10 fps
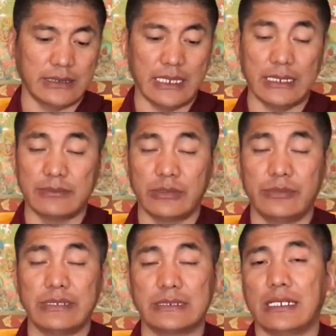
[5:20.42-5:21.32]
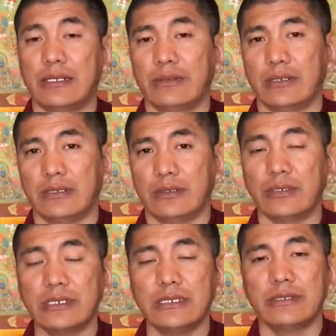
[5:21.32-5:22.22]
at moment our
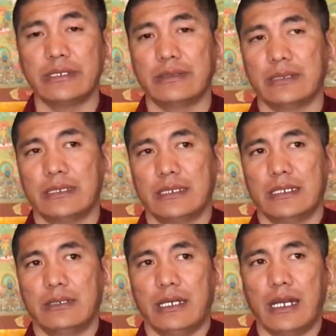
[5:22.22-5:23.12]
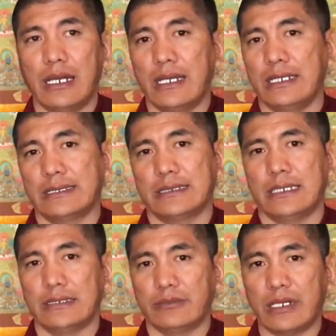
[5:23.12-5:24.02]
ordinary eyes
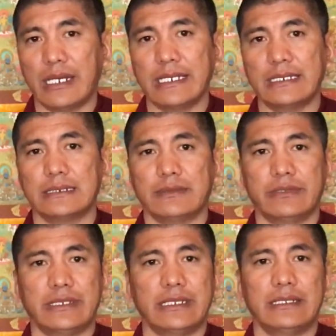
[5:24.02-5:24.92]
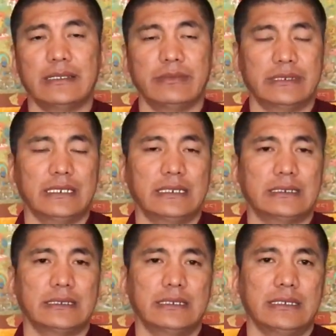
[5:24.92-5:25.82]
and mind are very
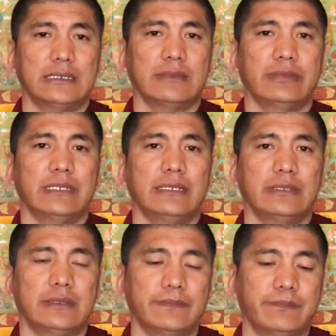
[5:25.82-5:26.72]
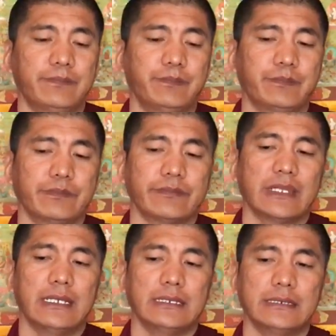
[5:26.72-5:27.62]
limited. It's very
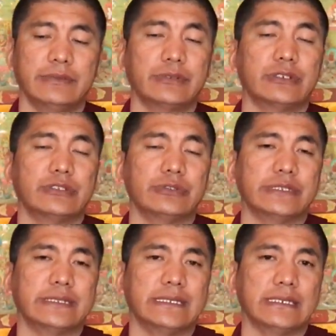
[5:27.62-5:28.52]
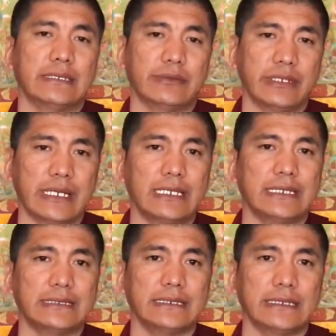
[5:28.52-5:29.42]
difficult to see
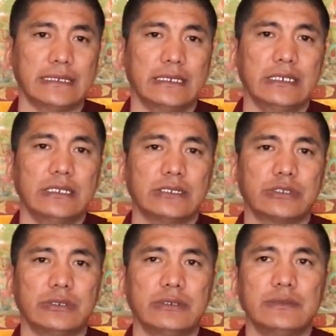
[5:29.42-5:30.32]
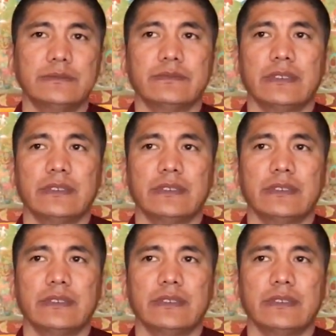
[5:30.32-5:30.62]
reality. So